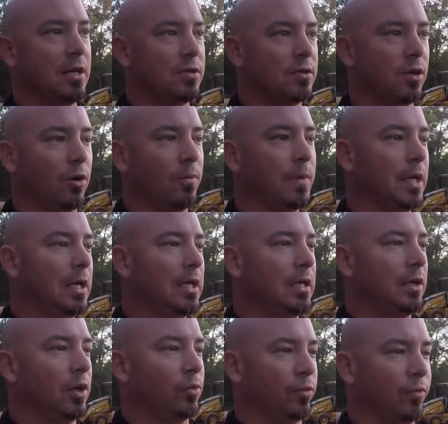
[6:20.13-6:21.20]
So
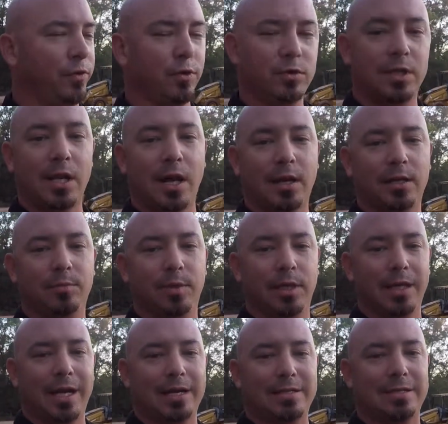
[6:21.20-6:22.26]
reviewed the
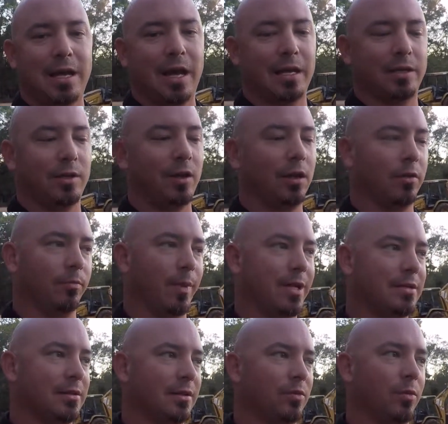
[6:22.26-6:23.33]
document, got it signed, and all it
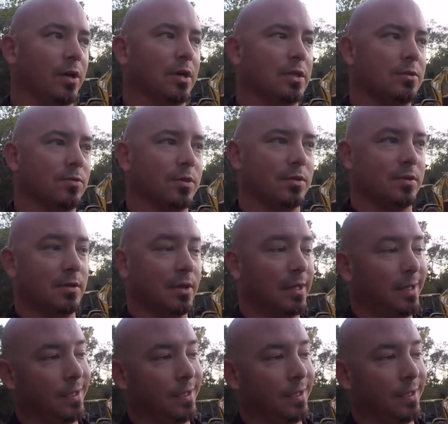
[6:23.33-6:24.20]
basically was